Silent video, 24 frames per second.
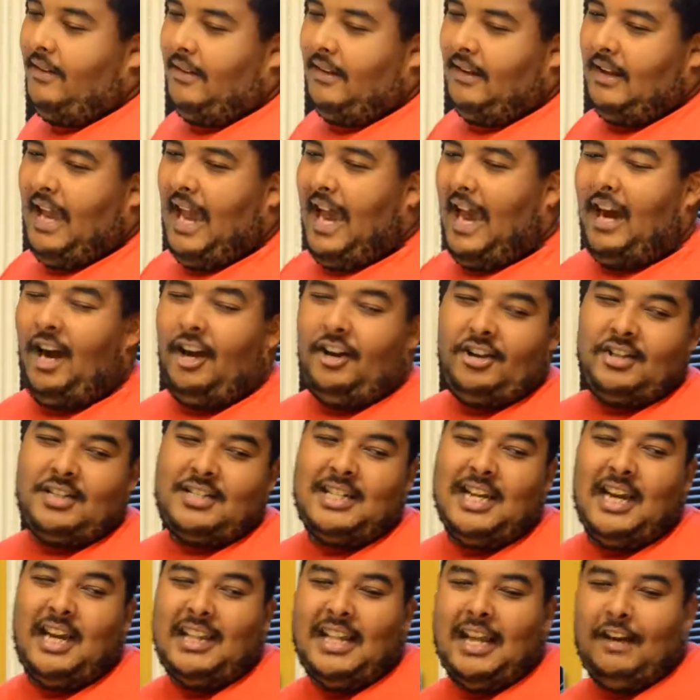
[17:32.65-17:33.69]
I
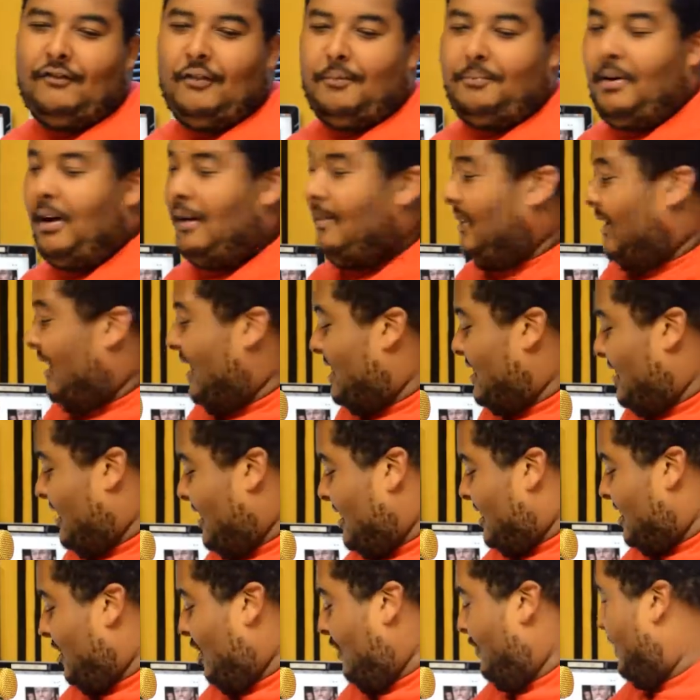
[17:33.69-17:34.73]
understand that Republicans and
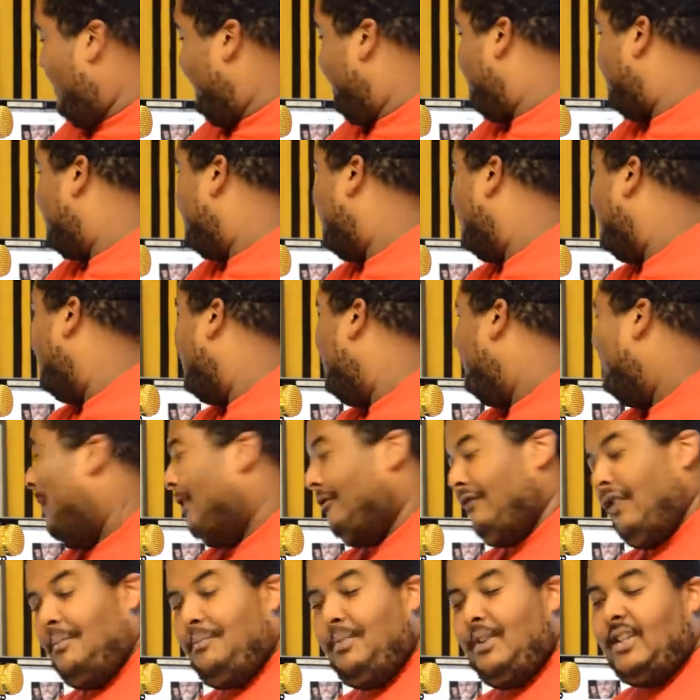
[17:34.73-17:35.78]
conservatives, by
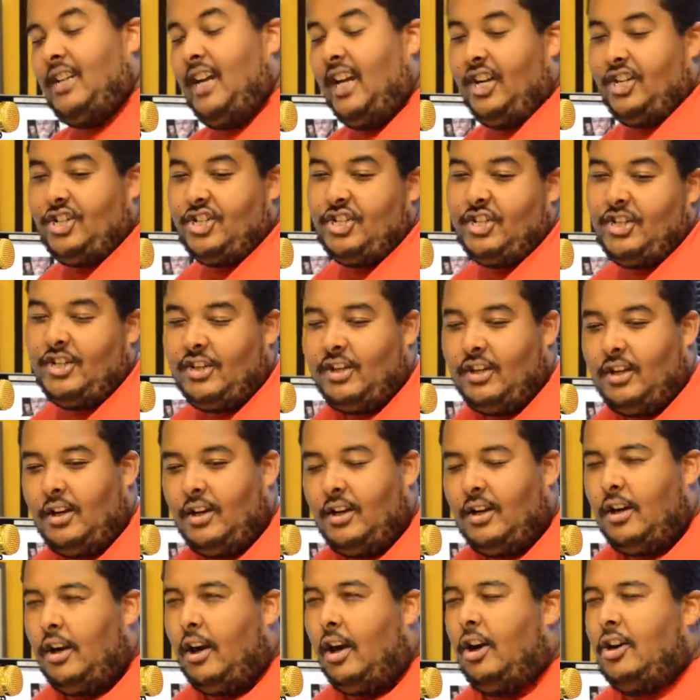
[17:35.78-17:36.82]
reputation,
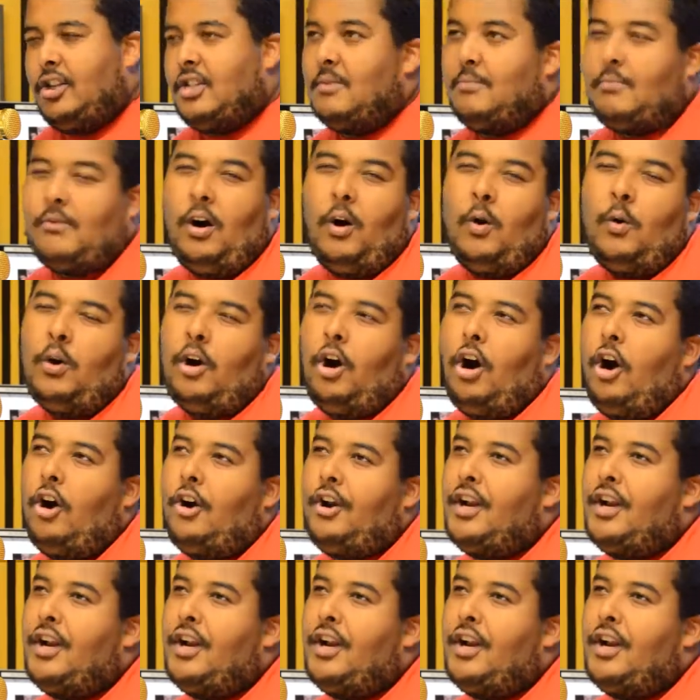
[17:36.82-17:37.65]
are some cold-hearted